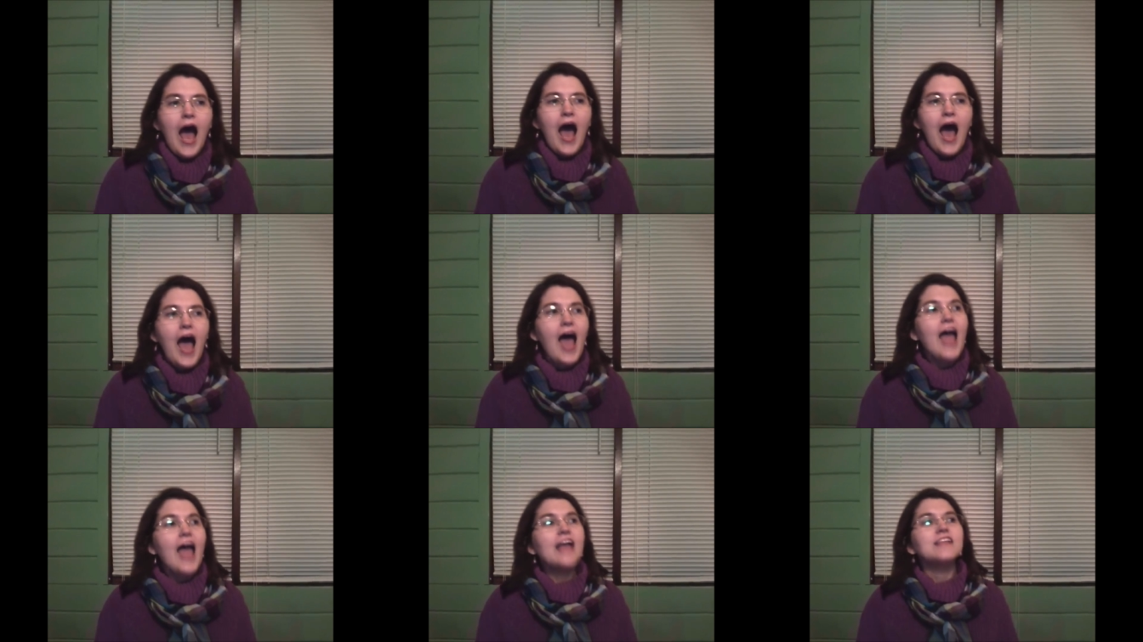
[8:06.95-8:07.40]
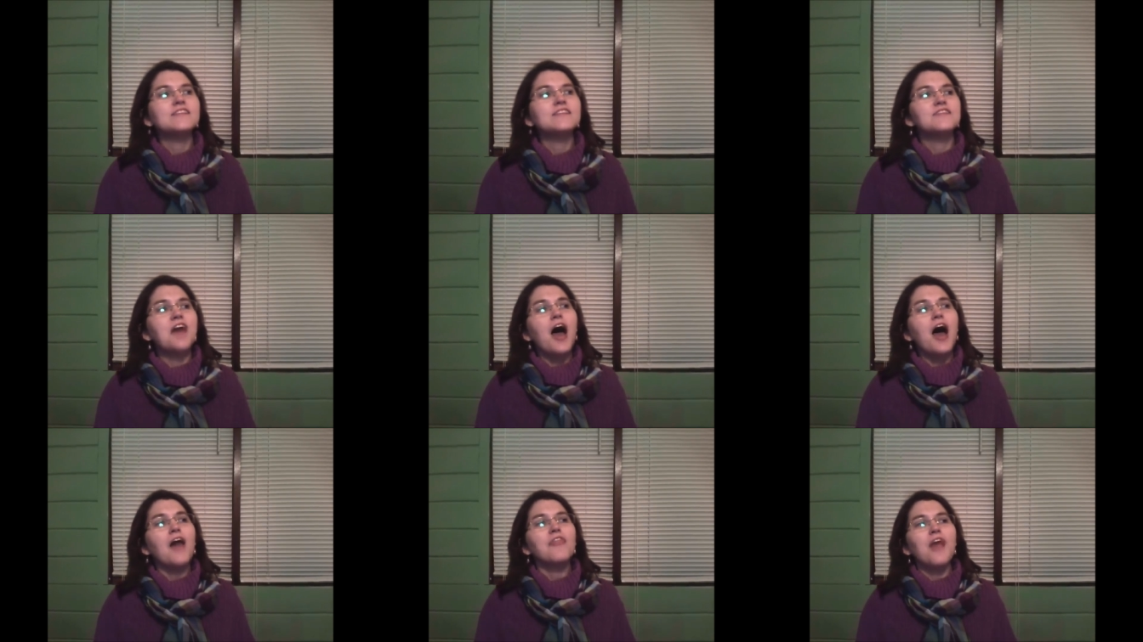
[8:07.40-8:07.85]
I
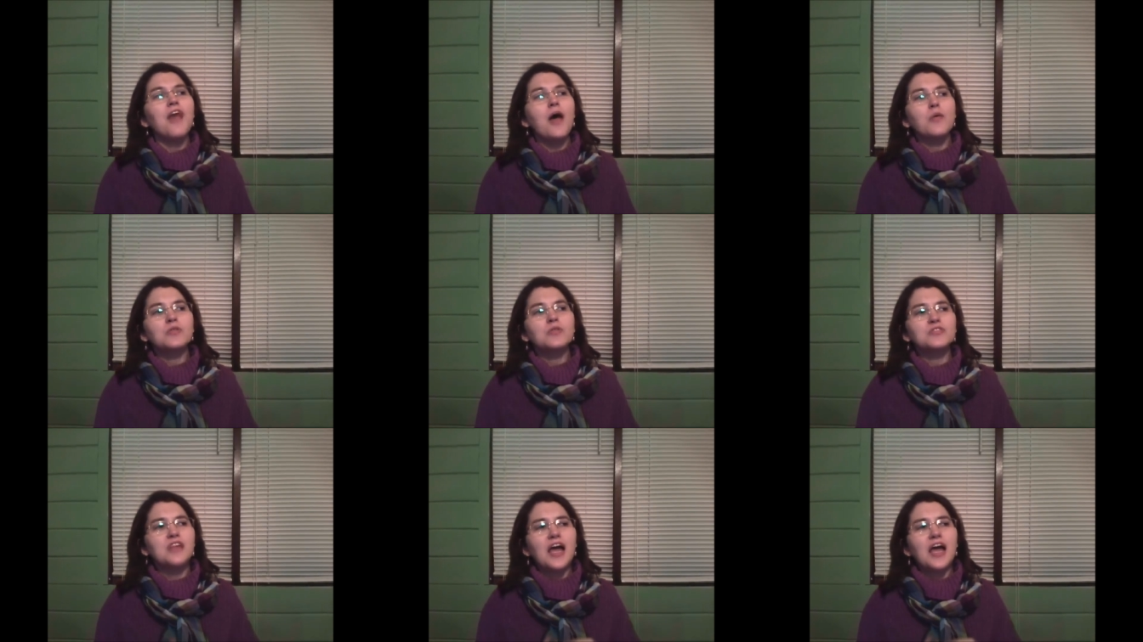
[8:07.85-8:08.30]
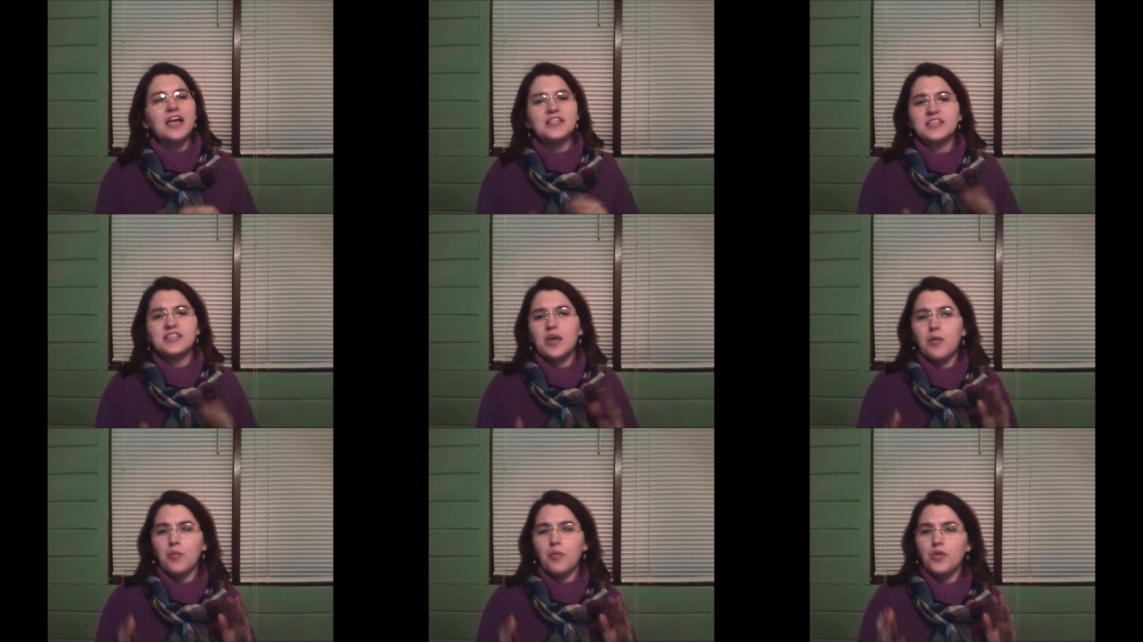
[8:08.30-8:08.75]
thought that was like
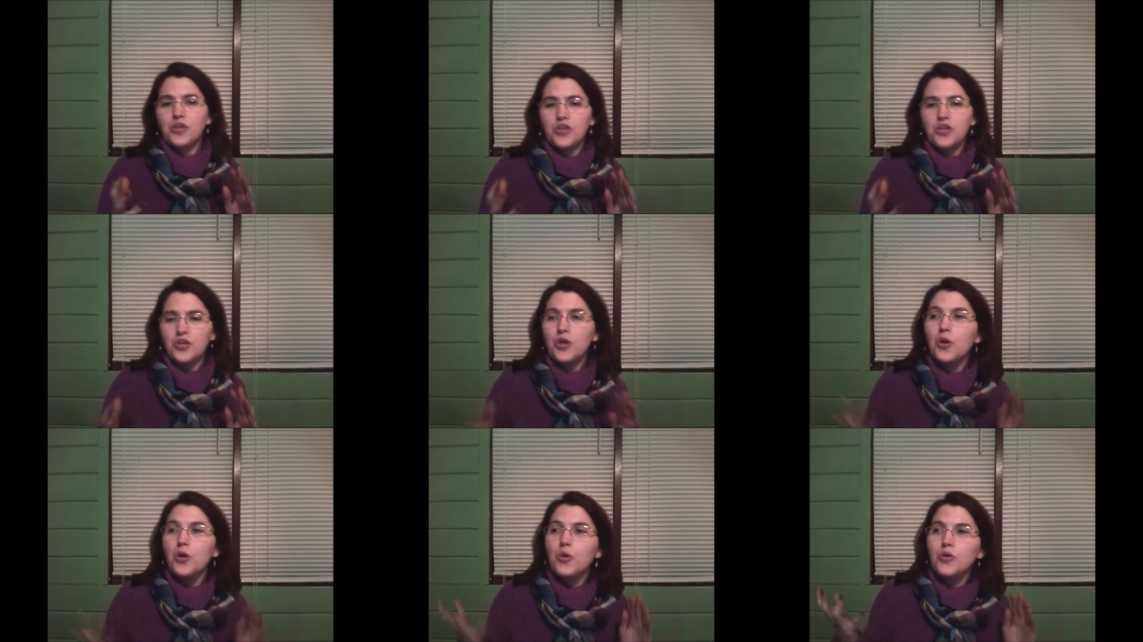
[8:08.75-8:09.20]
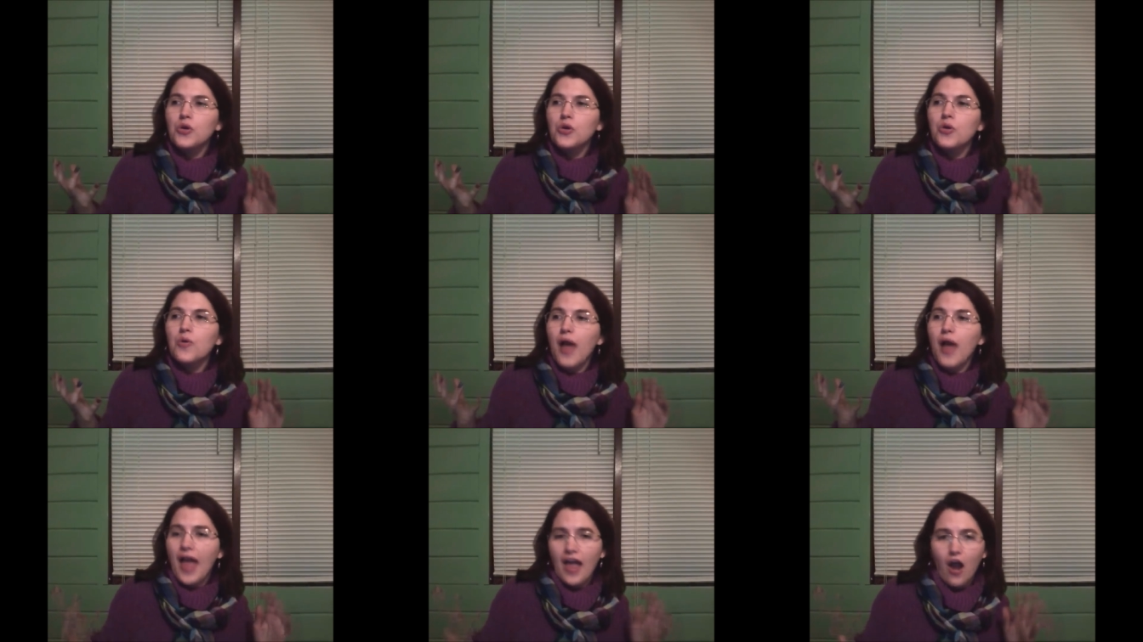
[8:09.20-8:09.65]
some Q
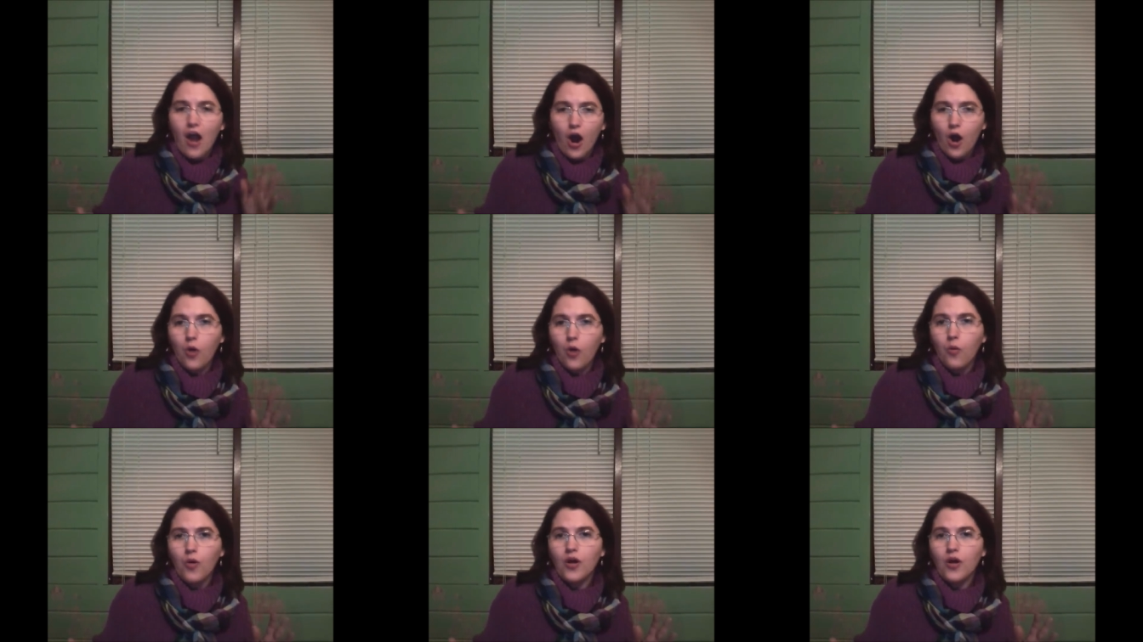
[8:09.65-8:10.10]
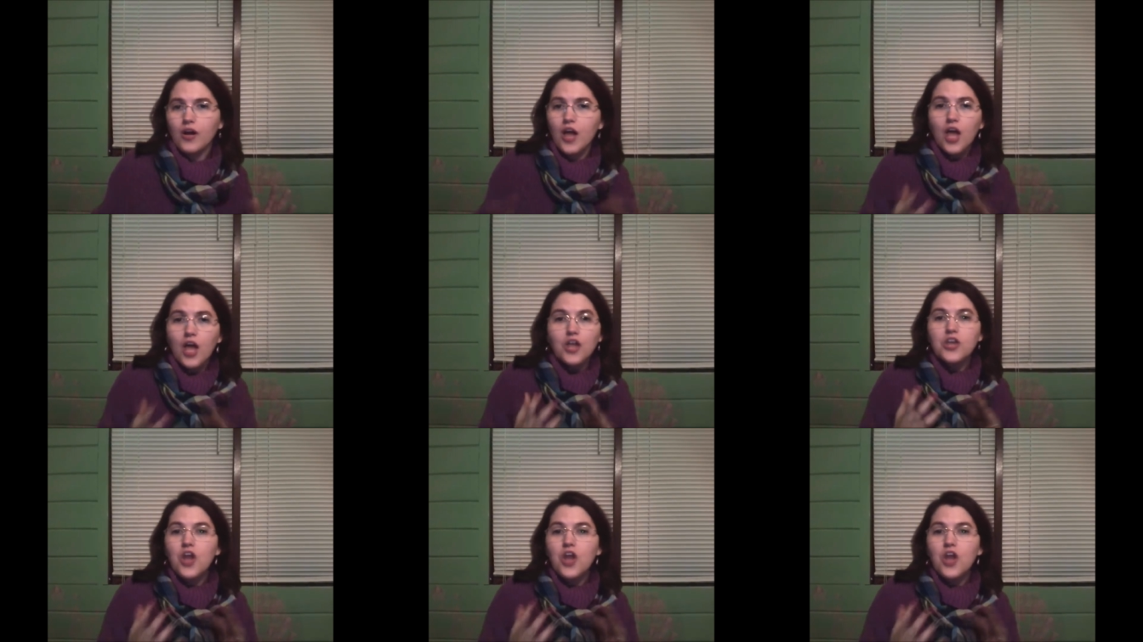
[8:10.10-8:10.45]
U A R word.